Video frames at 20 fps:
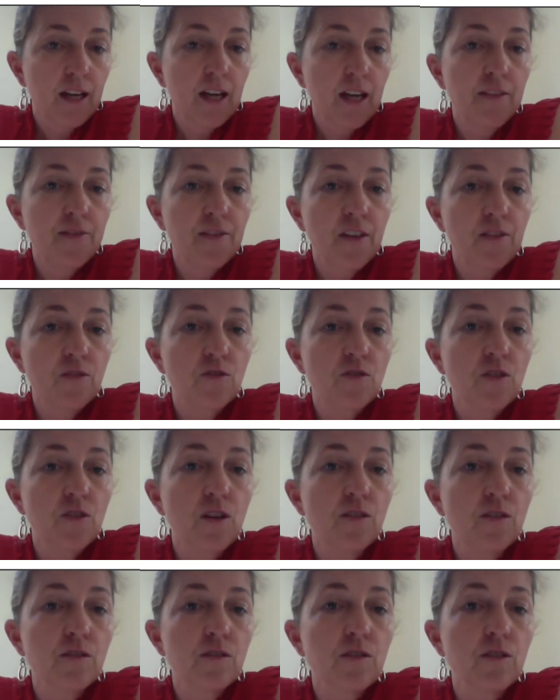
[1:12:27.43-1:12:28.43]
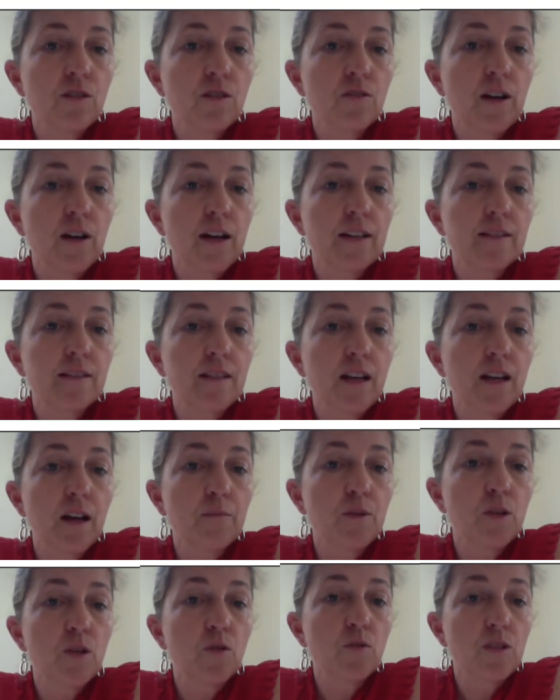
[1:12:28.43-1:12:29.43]
And then there's also a
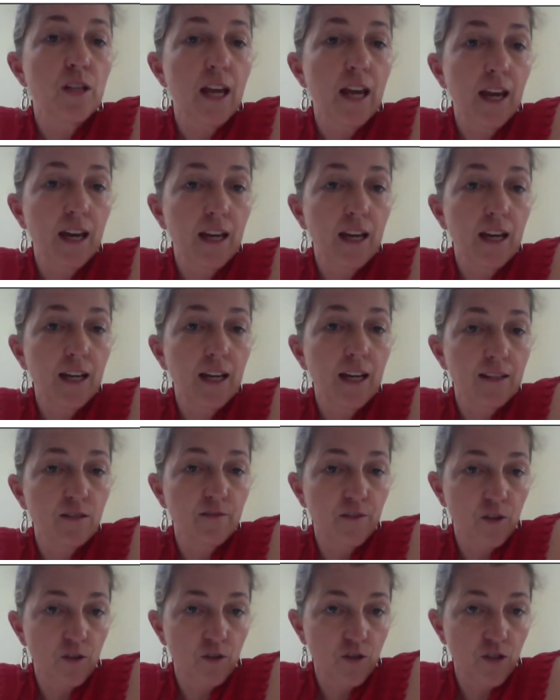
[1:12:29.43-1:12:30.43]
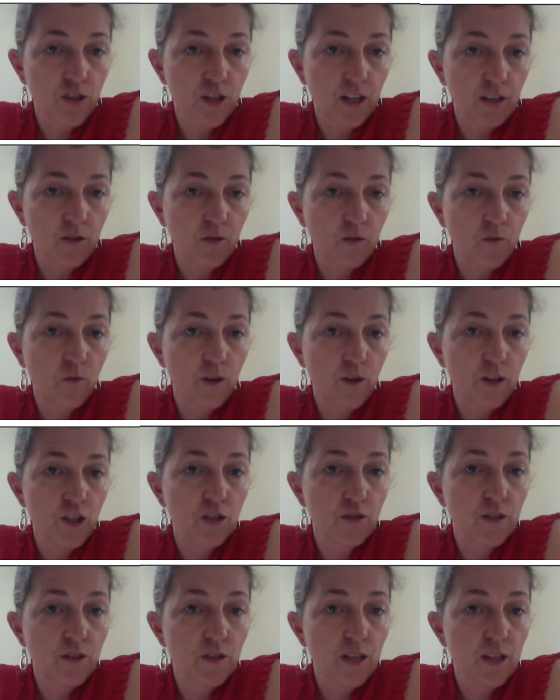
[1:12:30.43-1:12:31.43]
subcutaneous version,
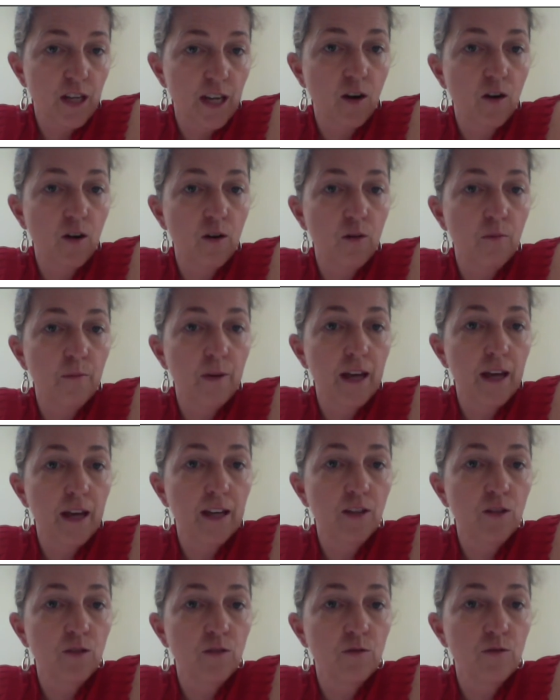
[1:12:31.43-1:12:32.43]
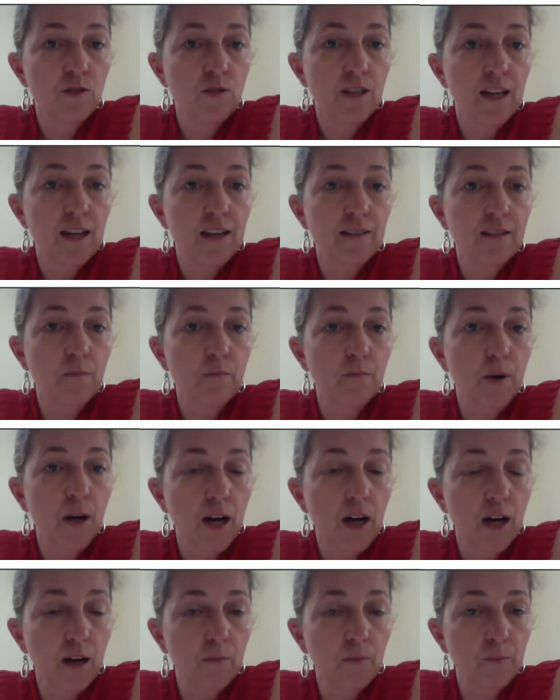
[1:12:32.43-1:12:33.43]
which you take home and use as a
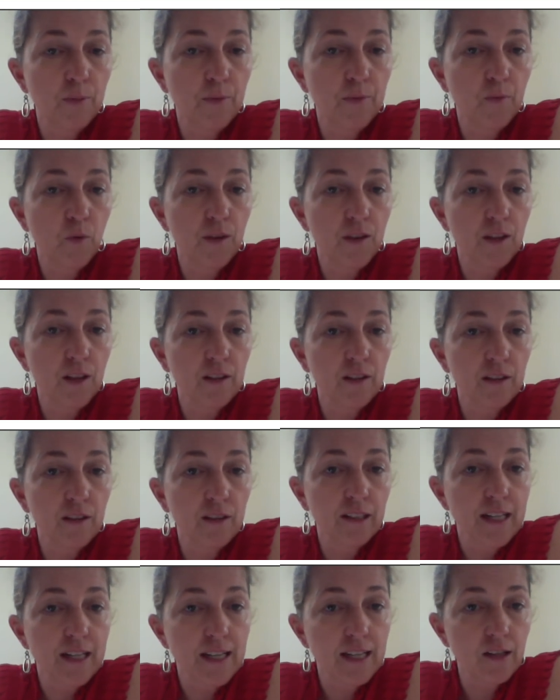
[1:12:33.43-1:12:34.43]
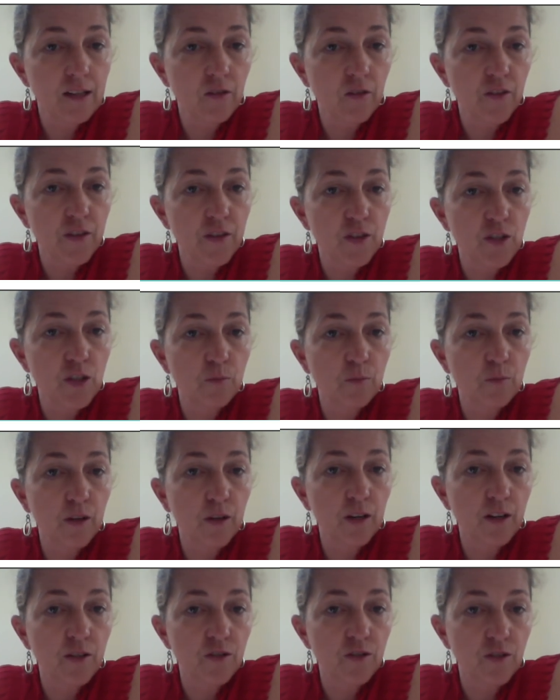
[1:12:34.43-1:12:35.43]
pump with a little needle that you
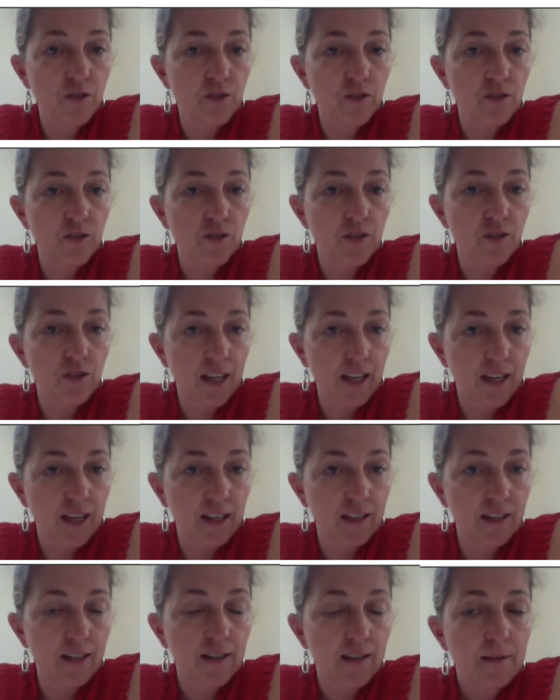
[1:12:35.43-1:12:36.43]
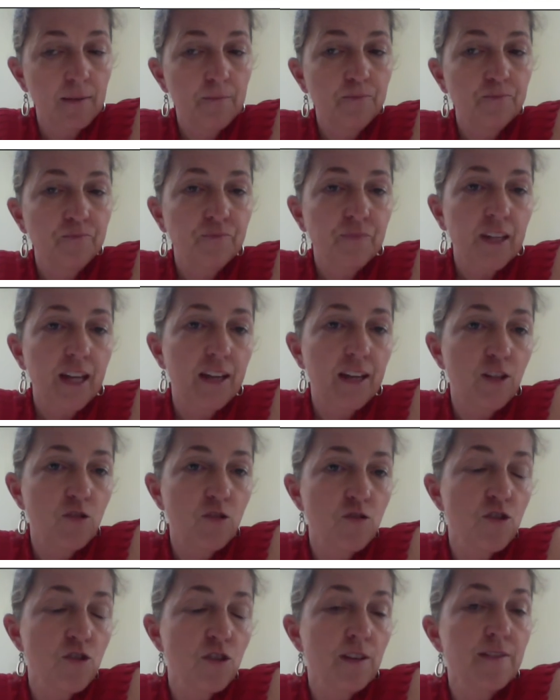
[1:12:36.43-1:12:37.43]
put under your skin. And
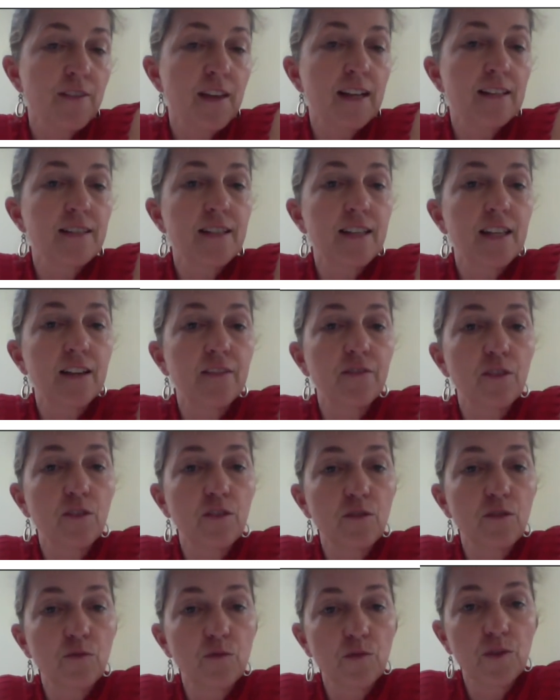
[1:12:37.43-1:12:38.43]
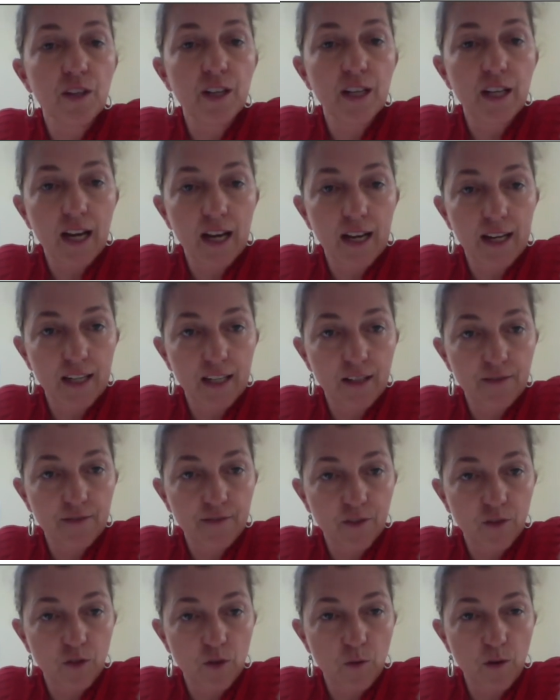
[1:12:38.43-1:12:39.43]
usually that's given through the night
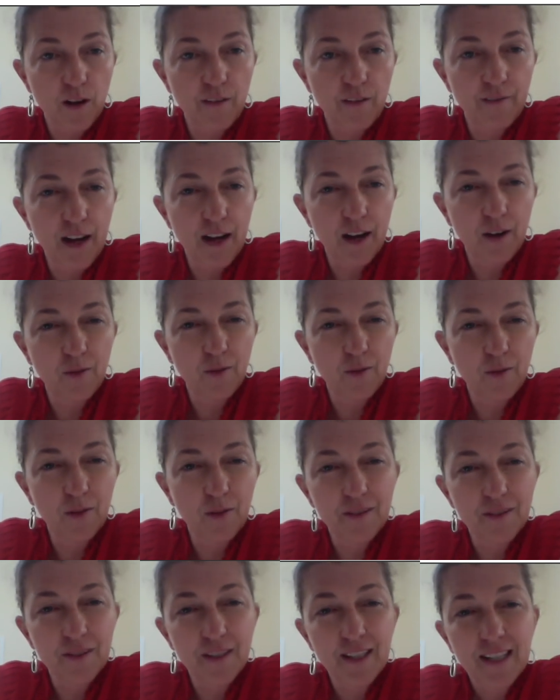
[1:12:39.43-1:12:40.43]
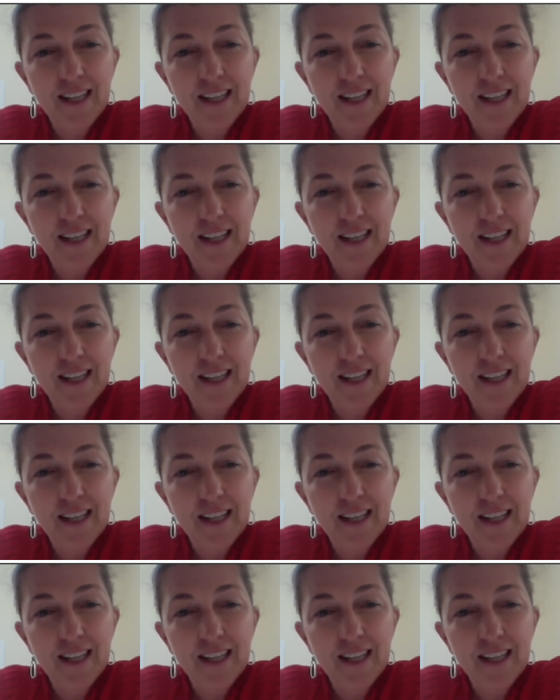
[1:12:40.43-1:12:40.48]
for 12 hours.